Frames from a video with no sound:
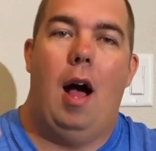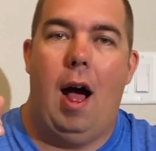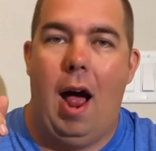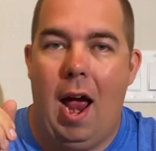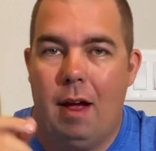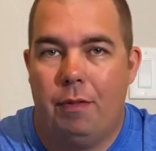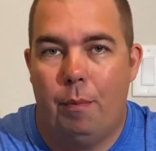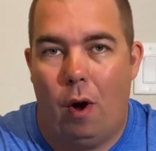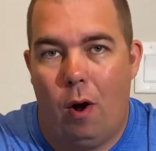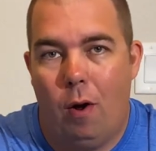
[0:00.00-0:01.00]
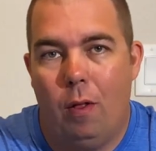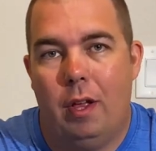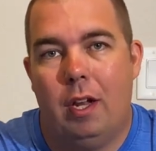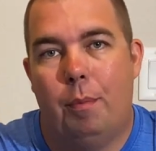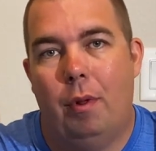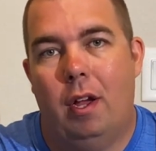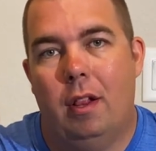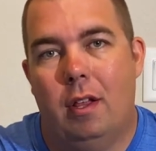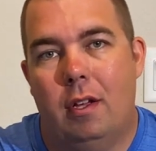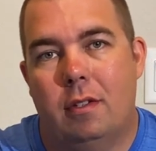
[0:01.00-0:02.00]
I have them all in a
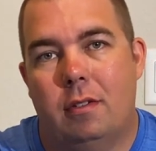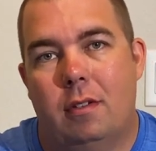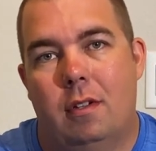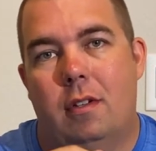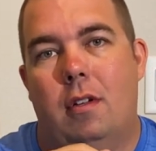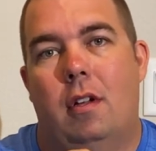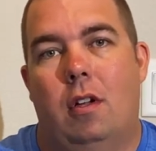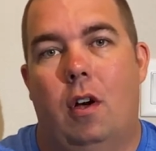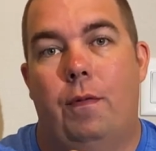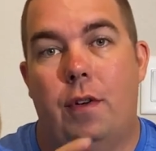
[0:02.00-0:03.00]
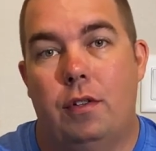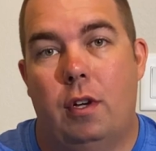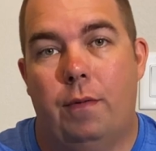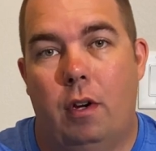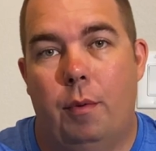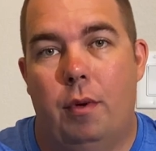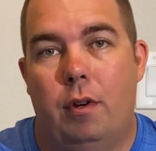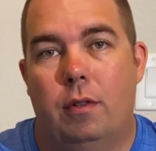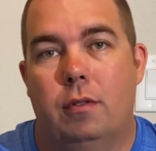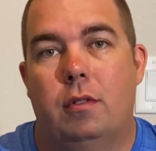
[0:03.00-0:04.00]
playlist called Fishing
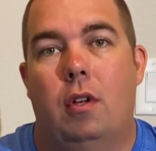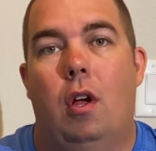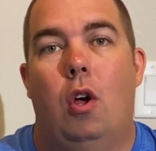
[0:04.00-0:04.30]
Fundamentals.